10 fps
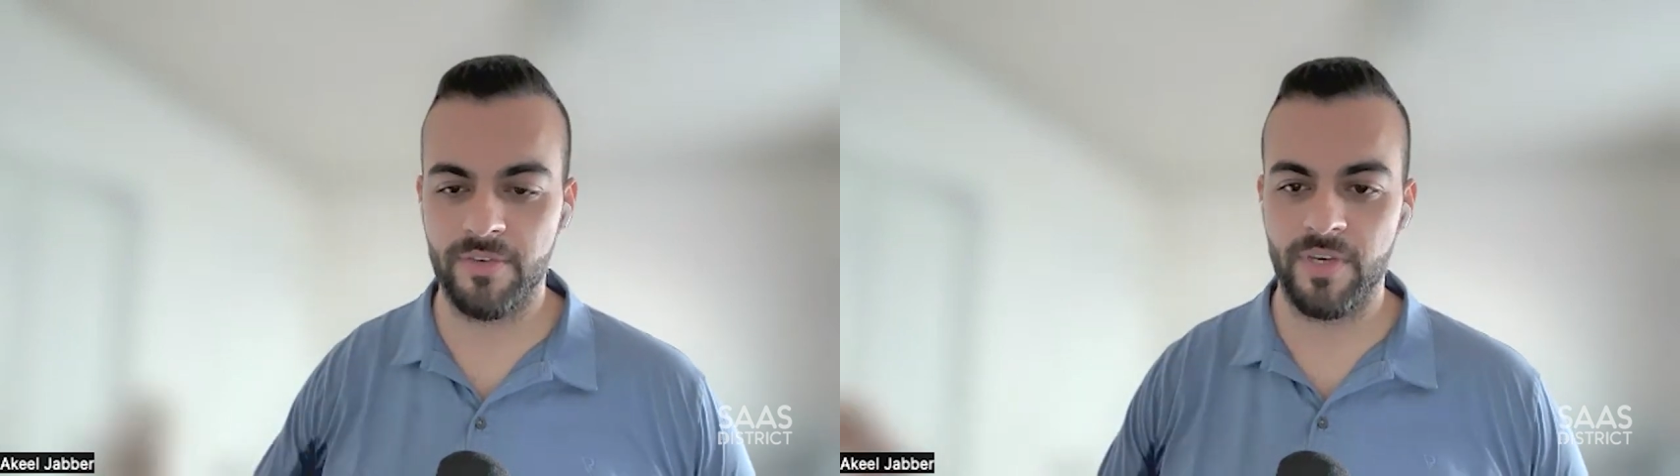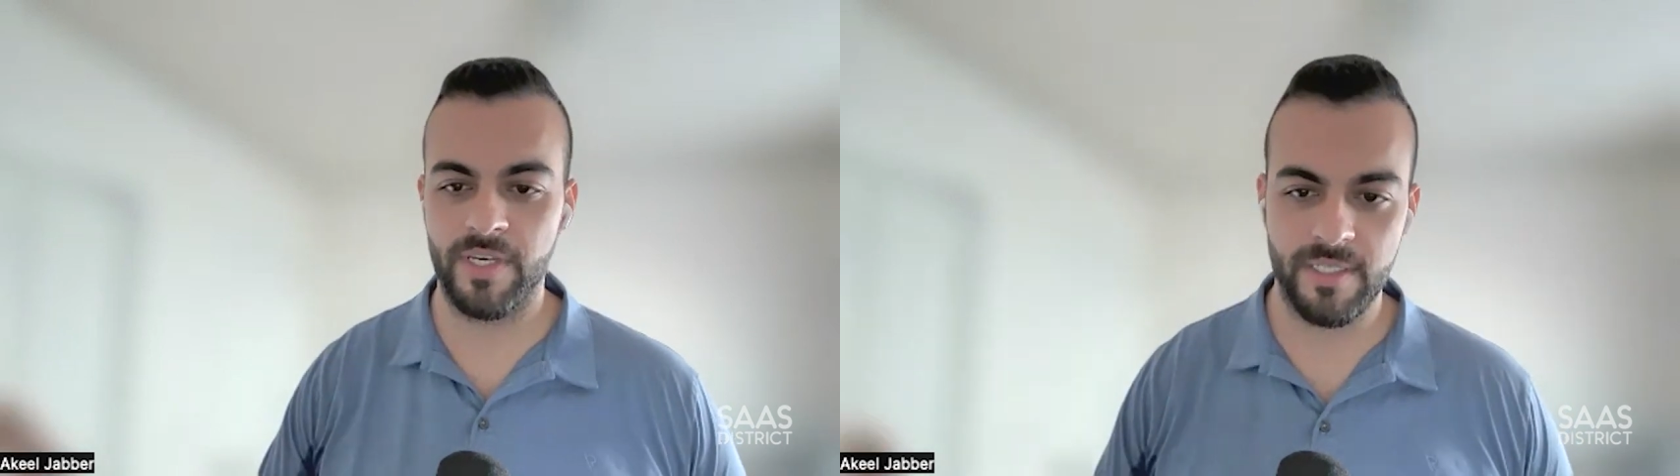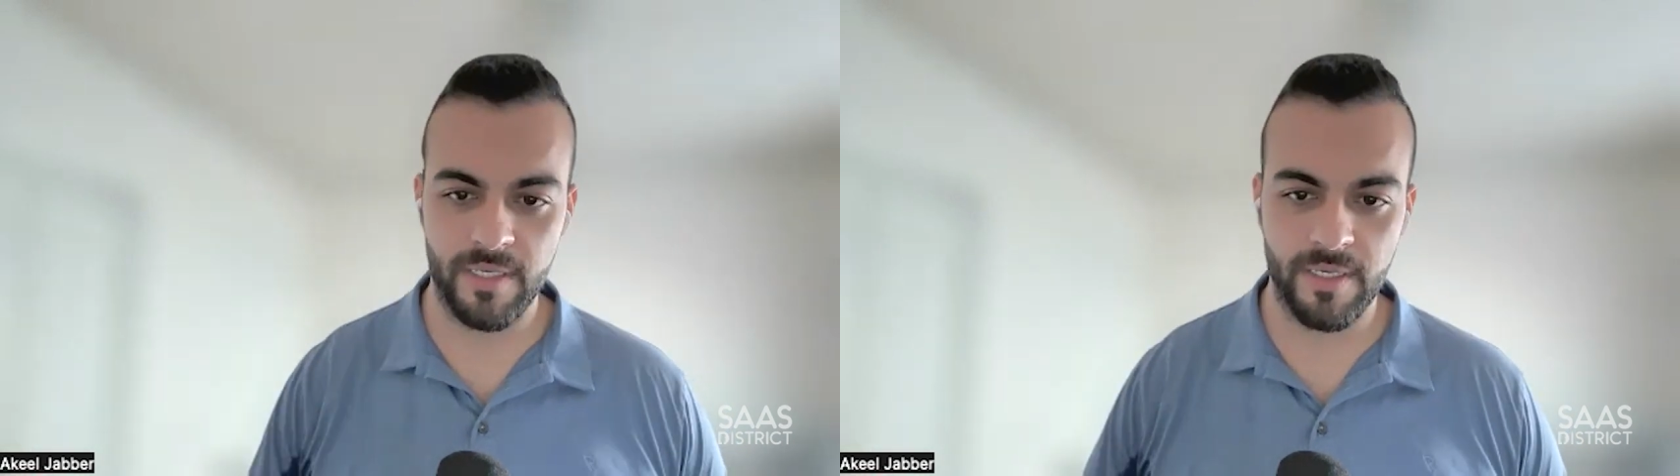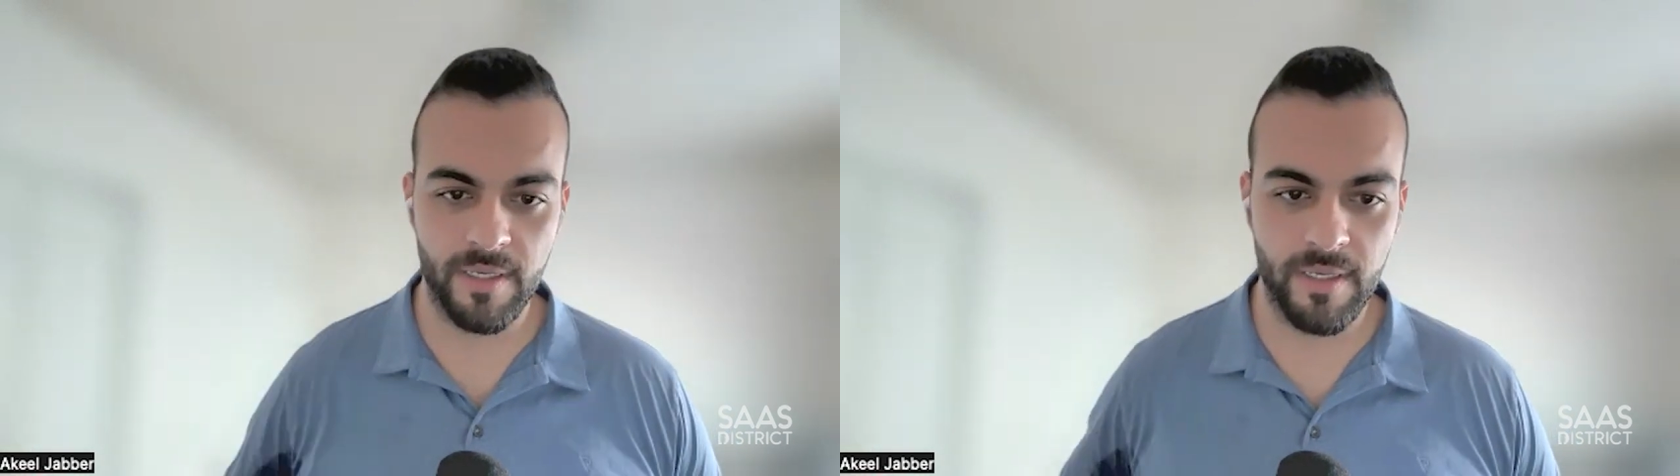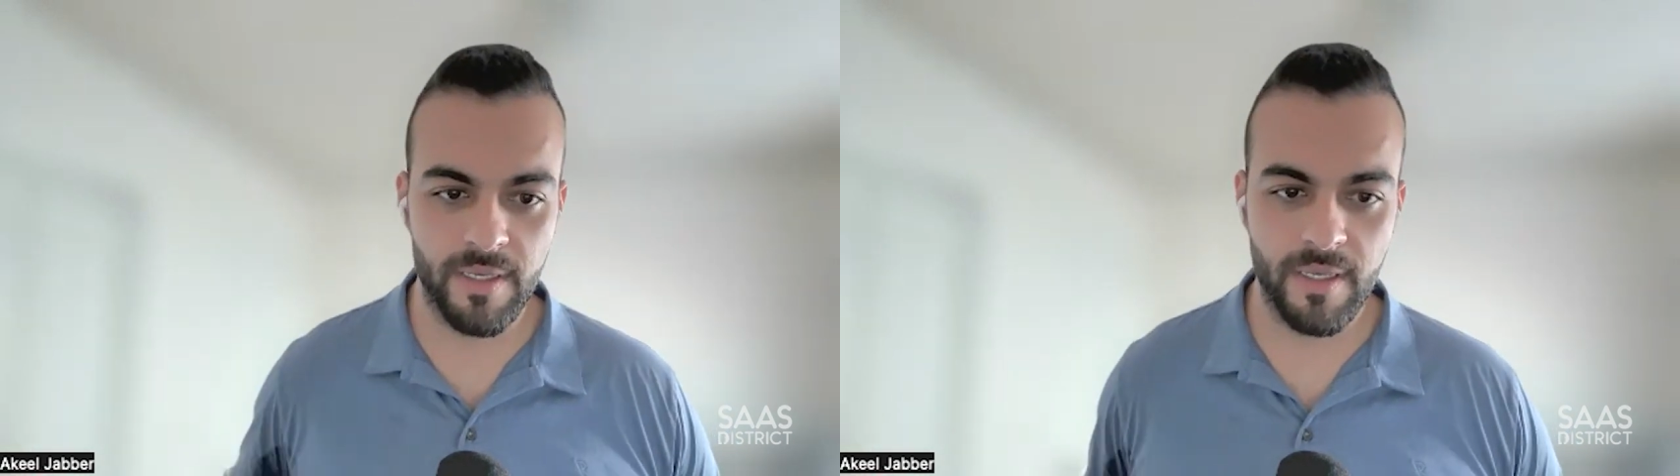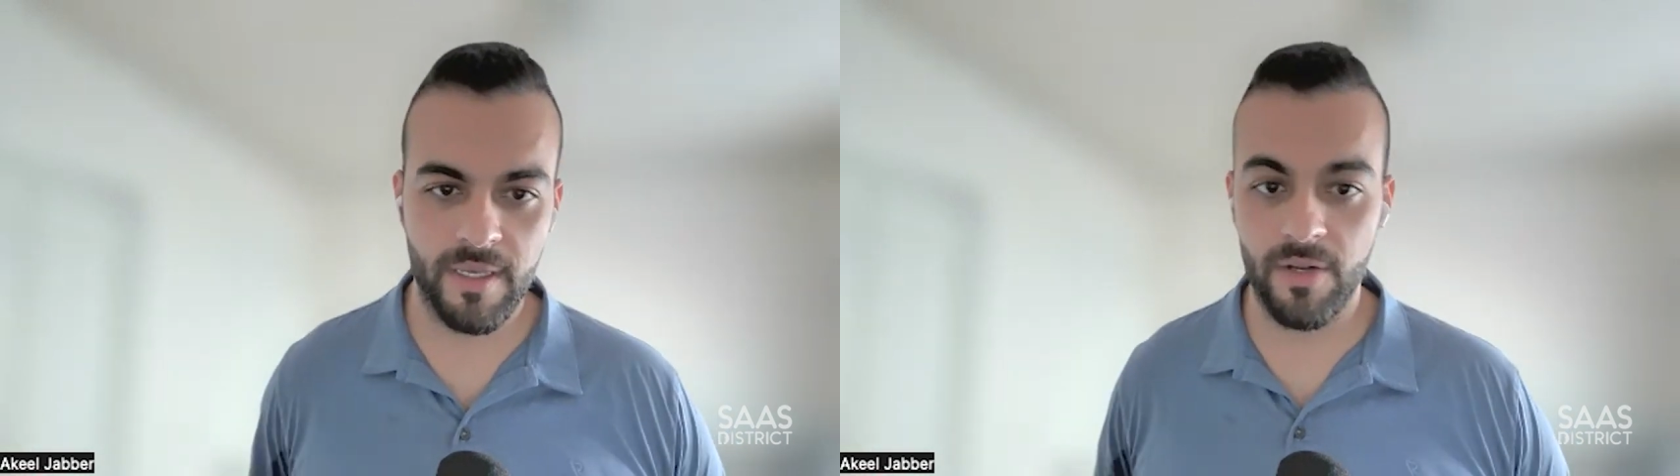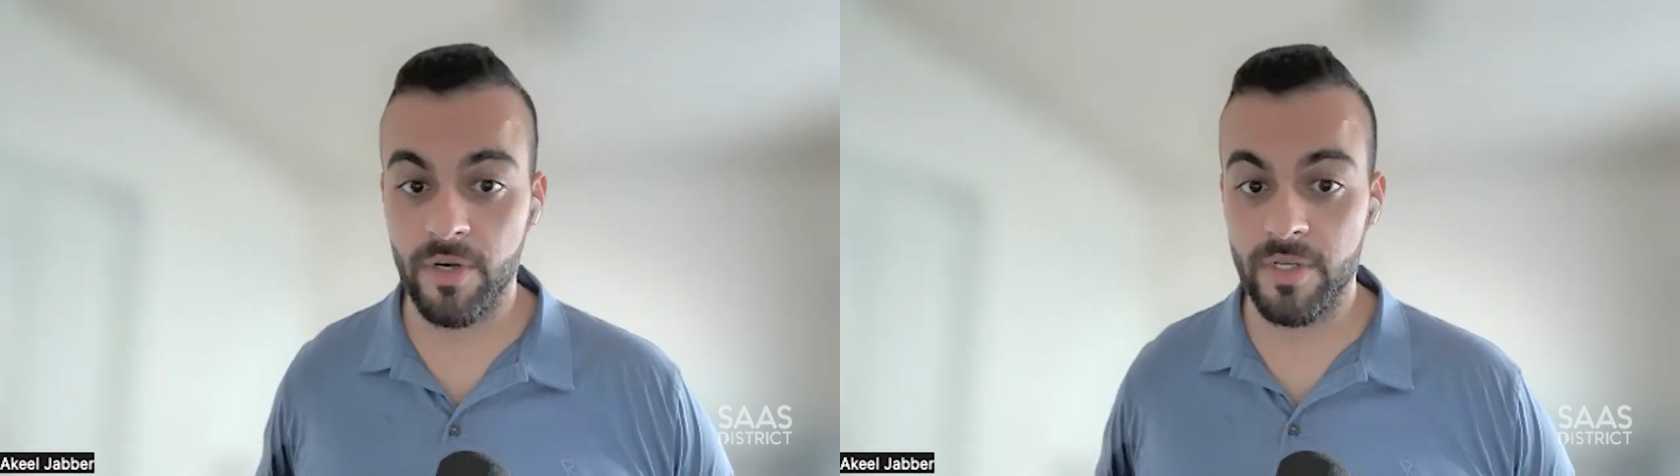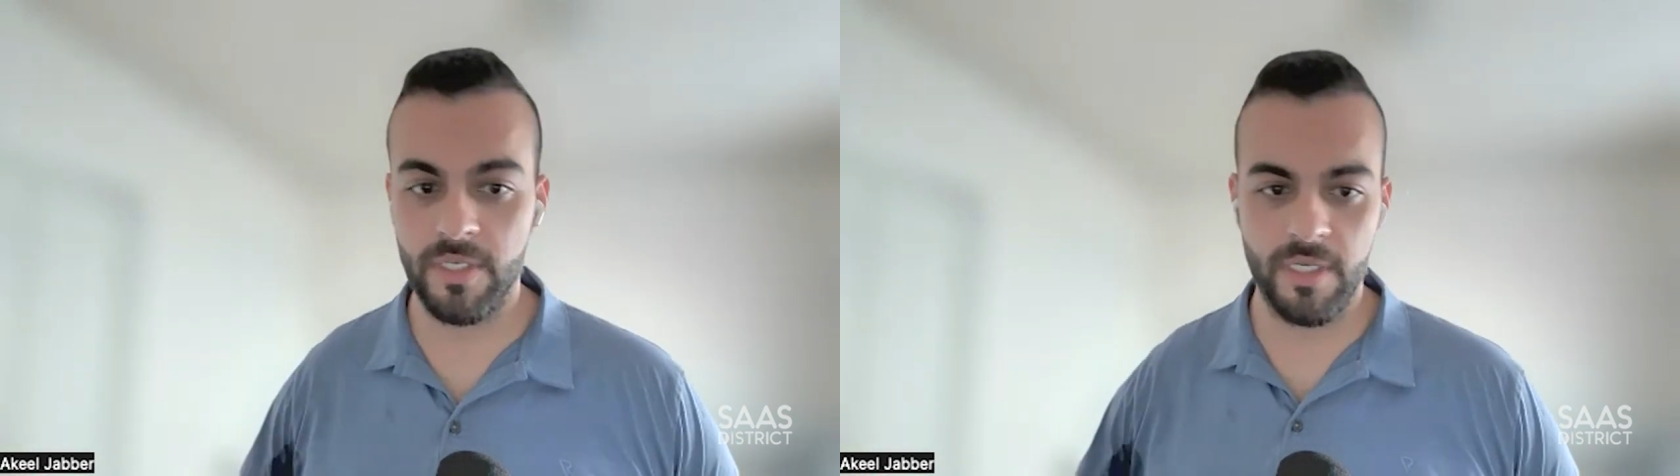facing in
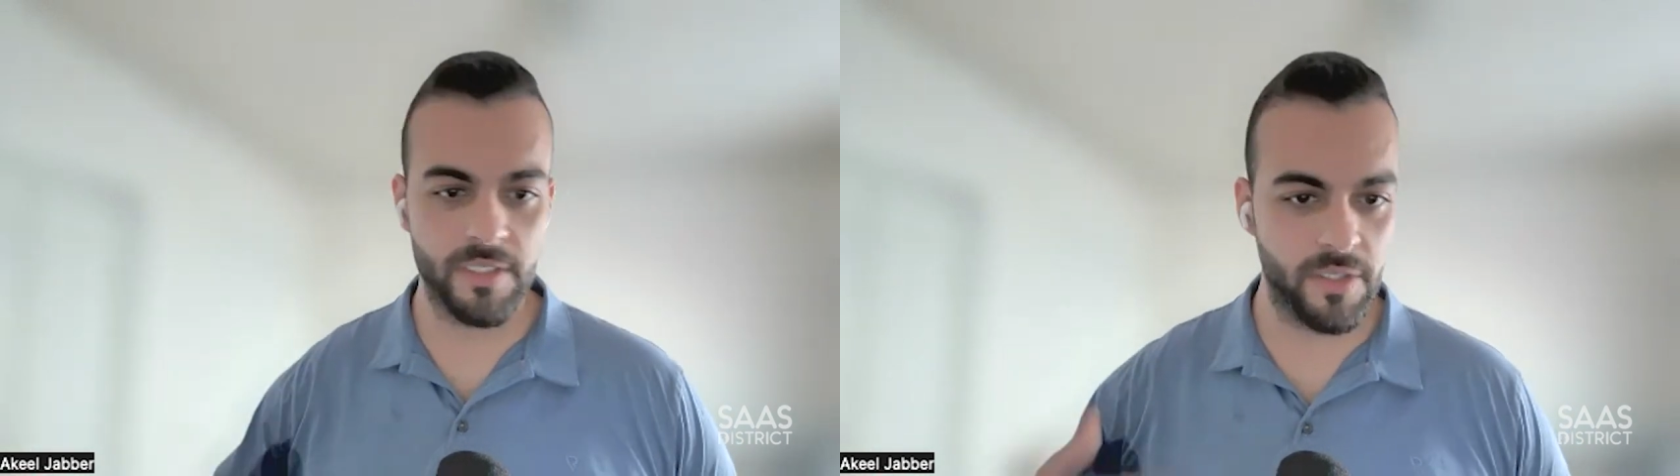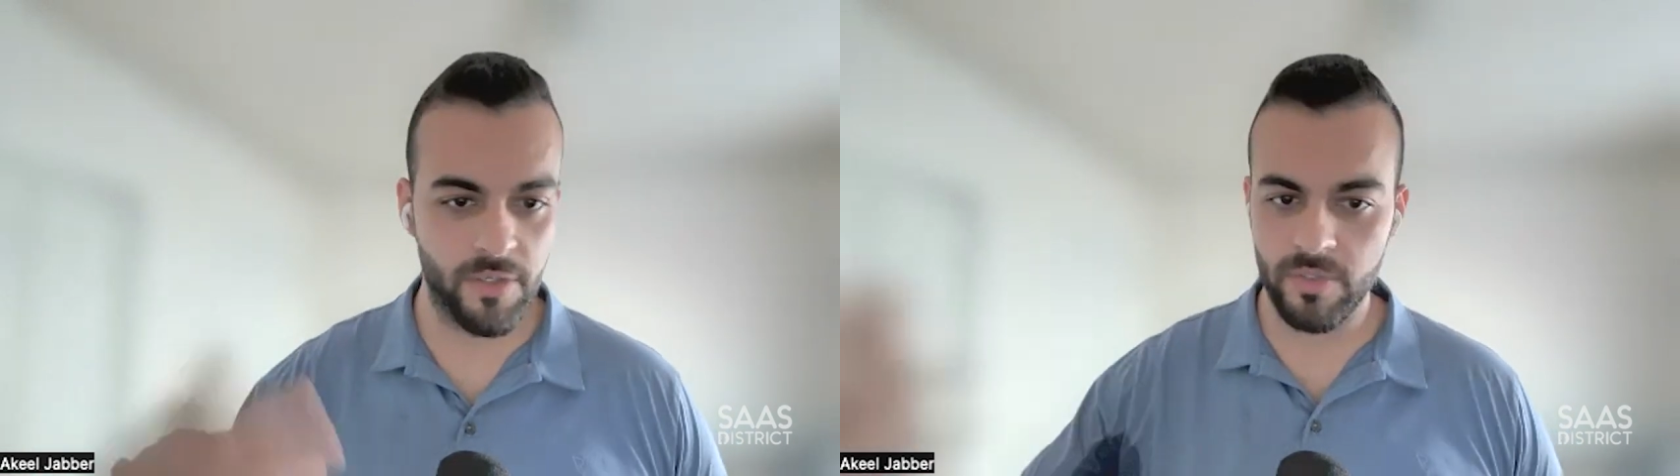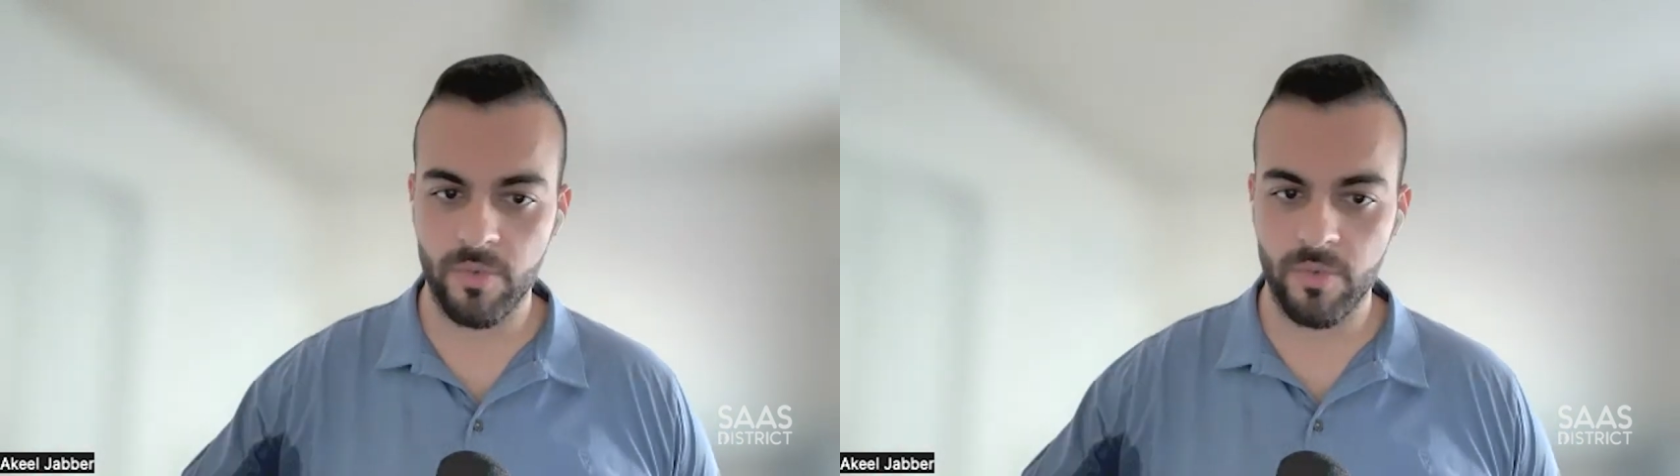order to continue to